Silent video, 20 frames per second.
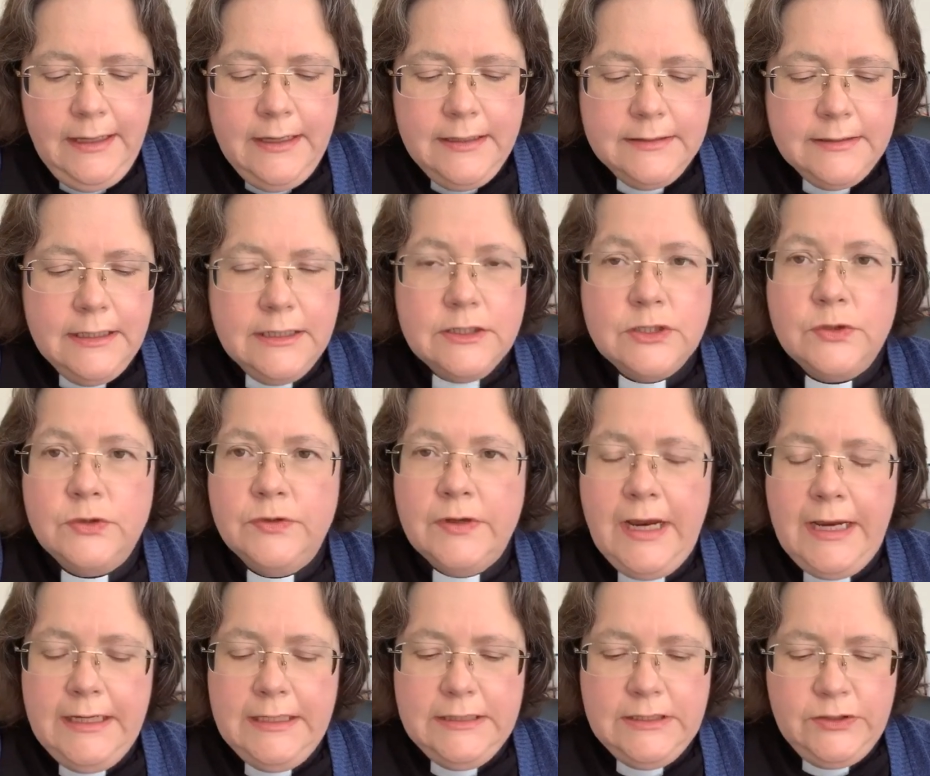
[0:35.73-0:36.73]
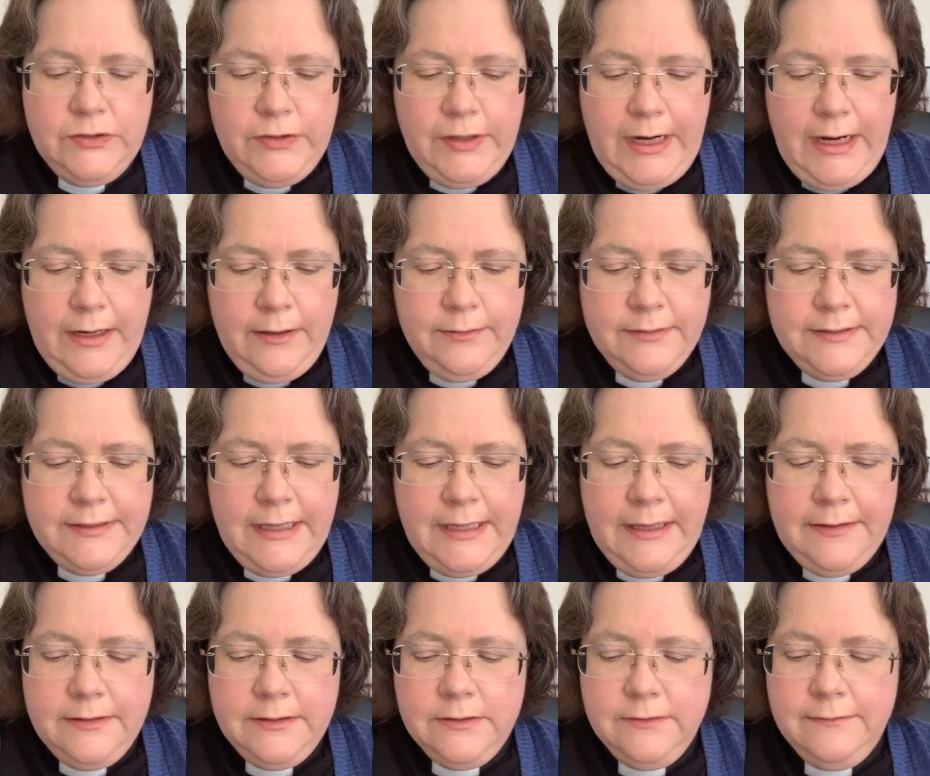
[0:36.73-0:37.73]
Such great crowds
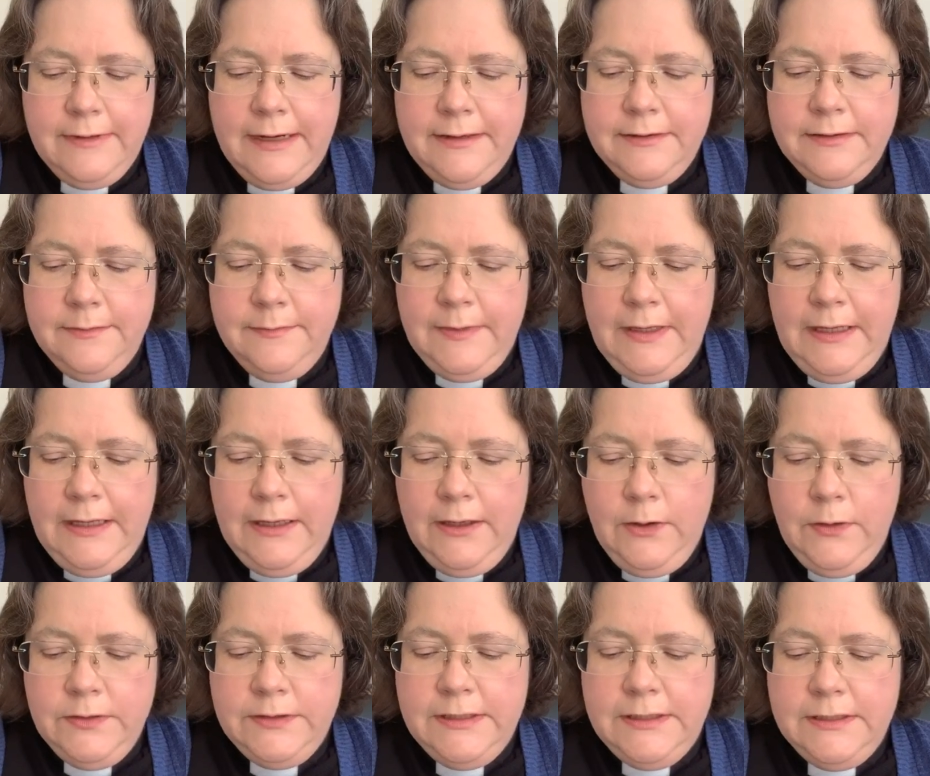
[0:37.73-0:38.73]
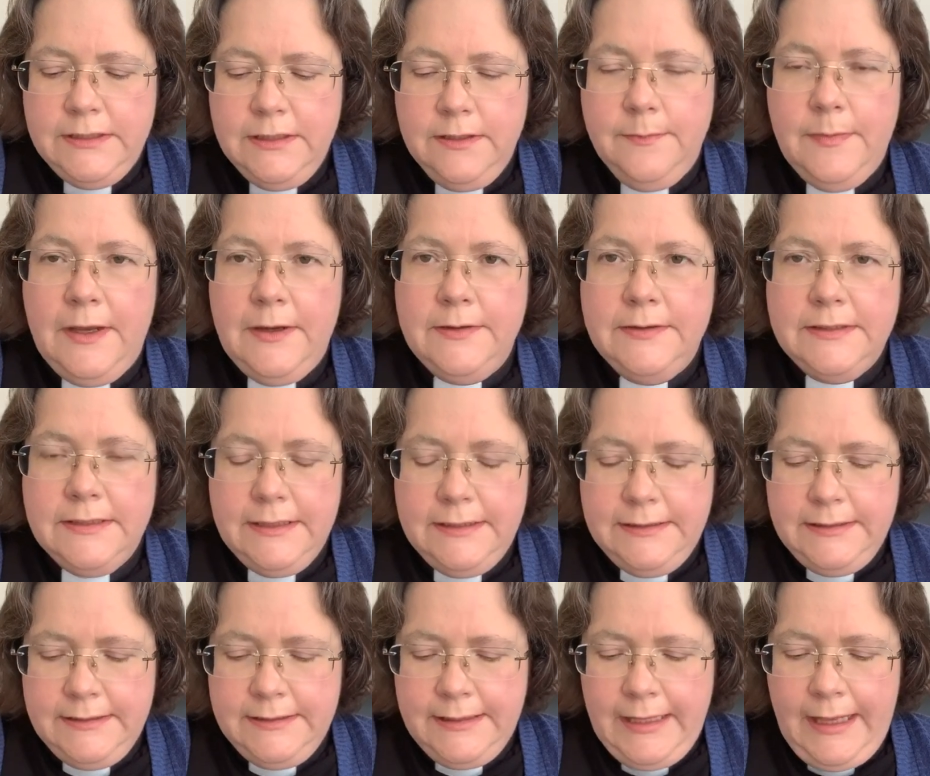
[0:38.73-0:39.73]
gathered around him that he got into the boat
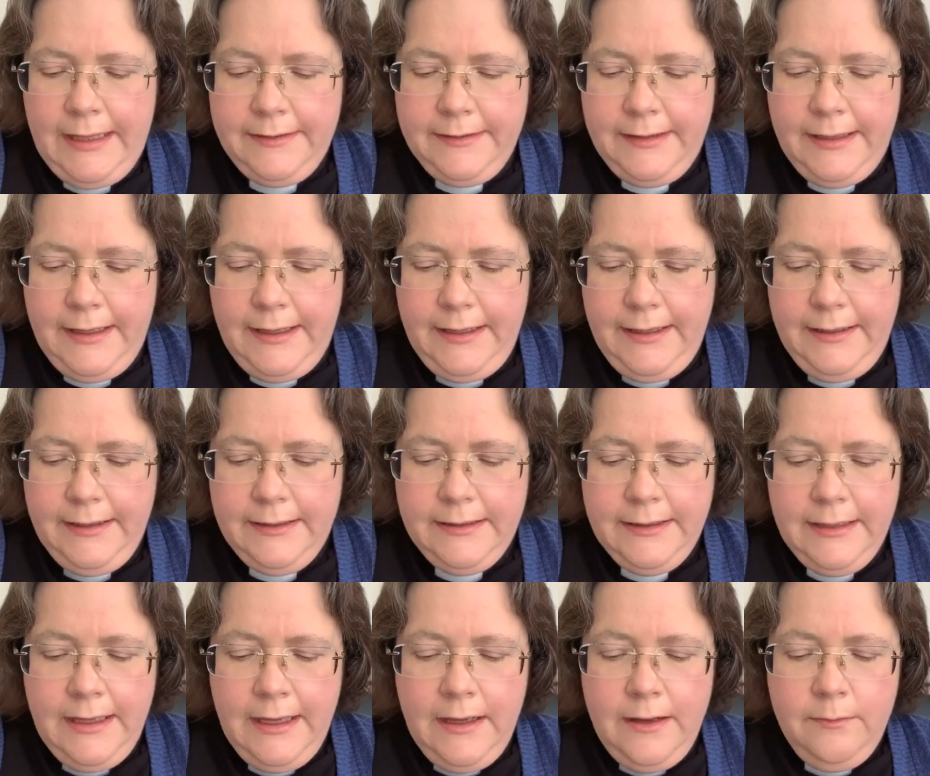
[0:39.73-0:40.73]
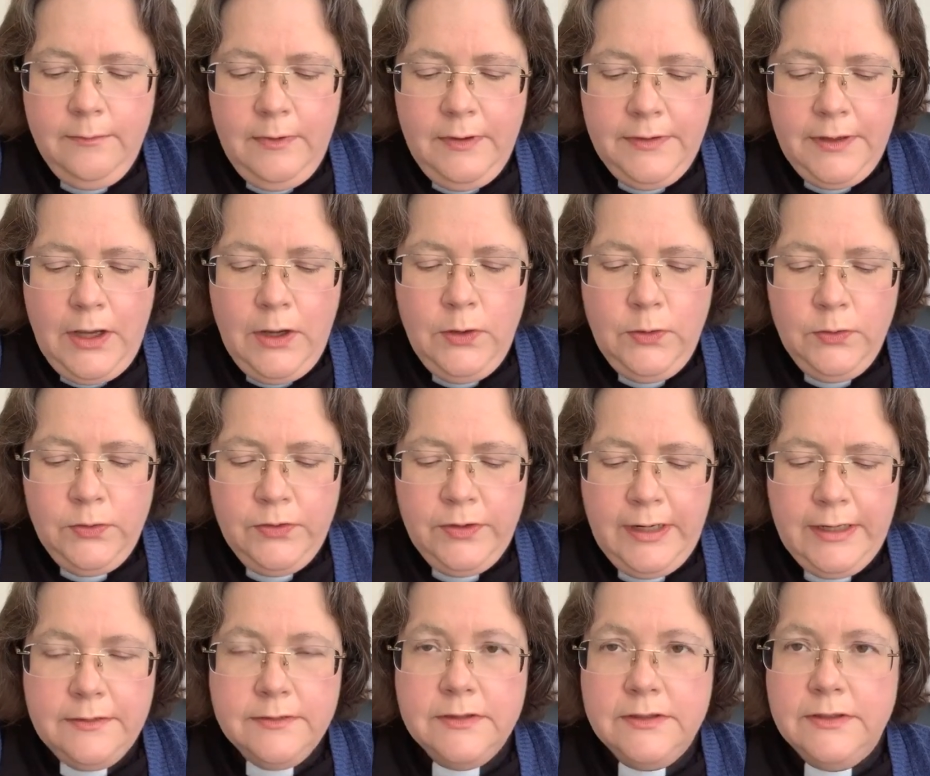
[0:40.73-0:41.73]
and sat there, while the whole
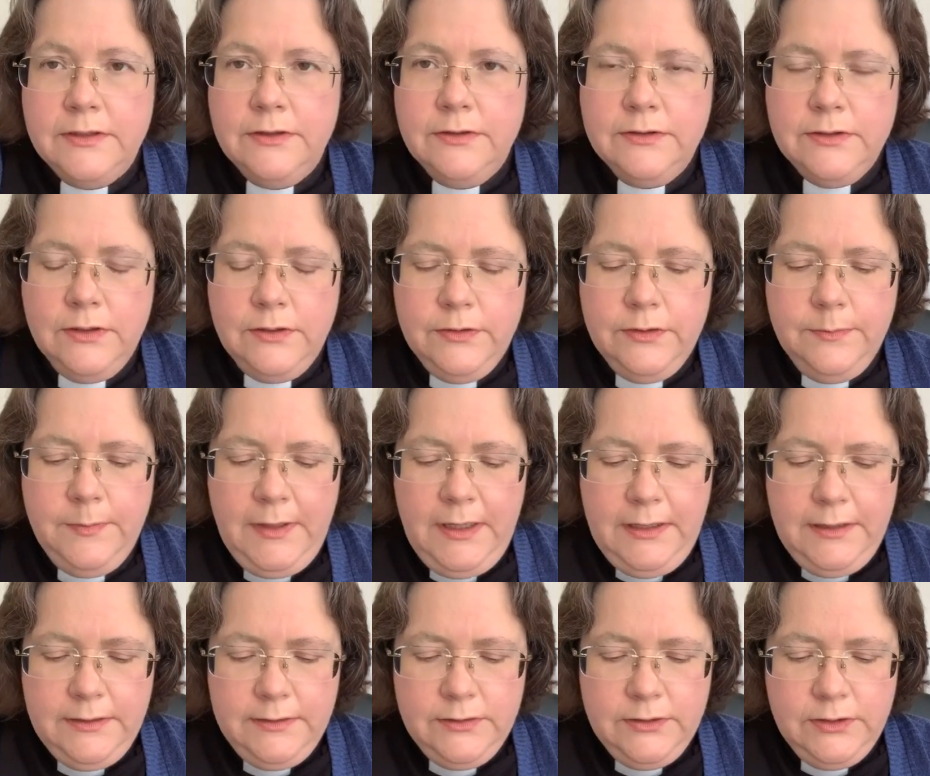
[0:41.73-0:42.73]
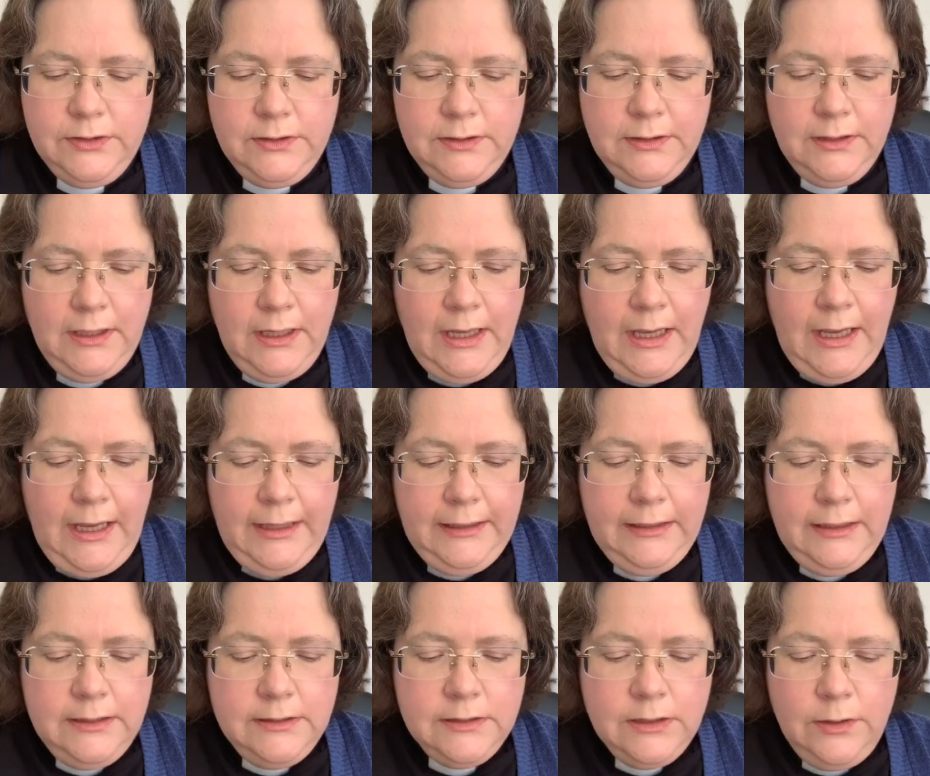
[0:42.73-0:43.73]
crowd stood on the beach. And
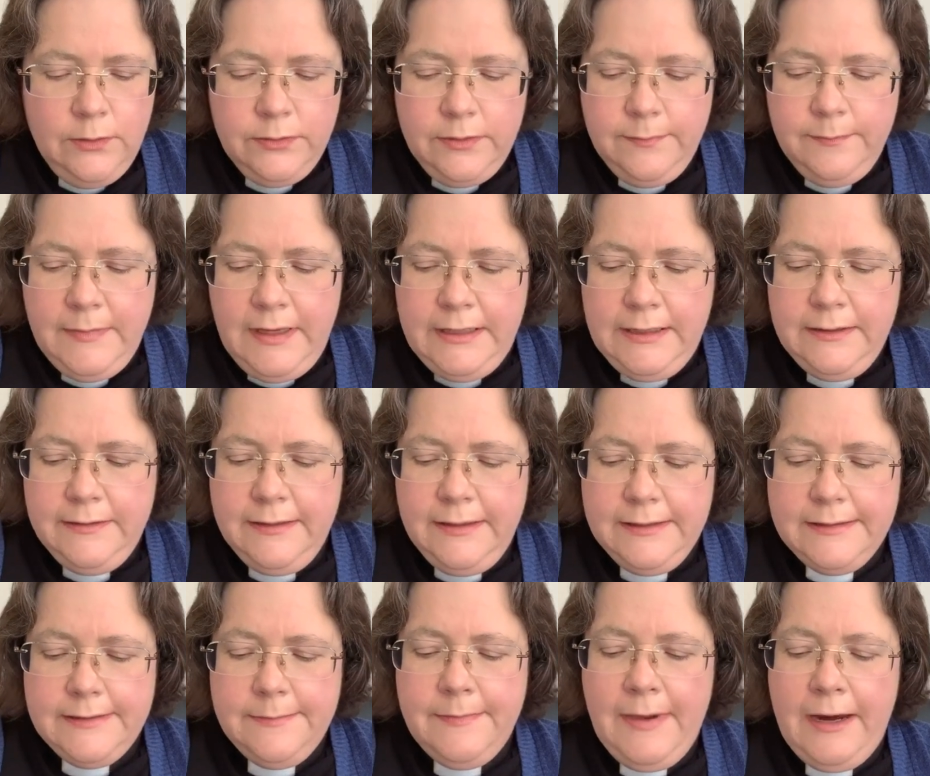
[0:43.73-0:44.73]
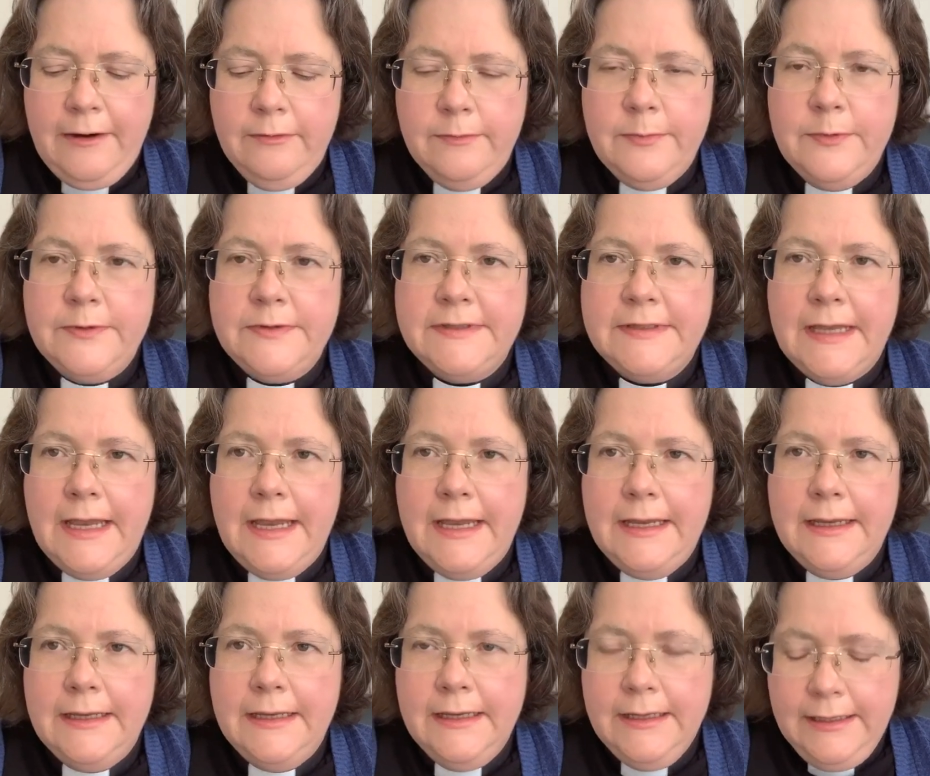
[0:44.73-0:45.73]
he told them many things in parables,
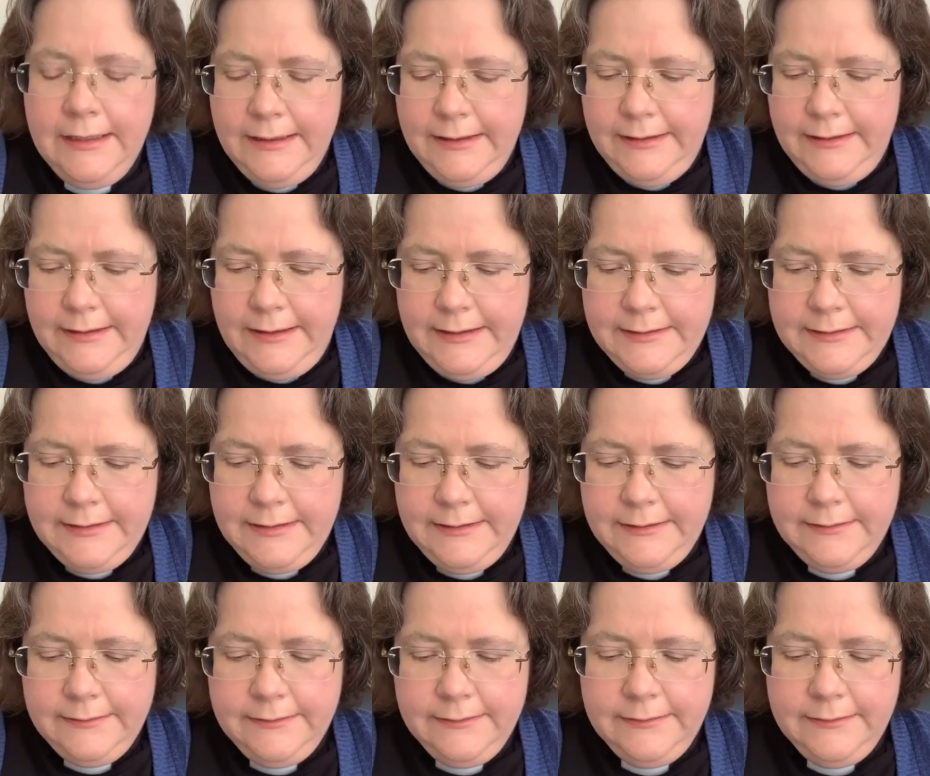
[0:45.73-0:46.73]
saying, "Listen,